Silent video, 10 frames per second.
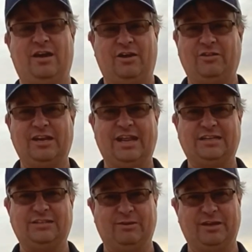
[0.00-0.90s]
All the
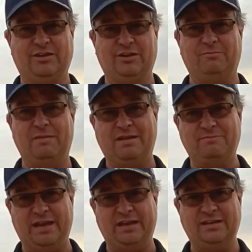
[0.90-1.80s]
lakes around here are
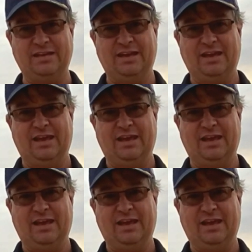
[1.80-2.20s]
man-made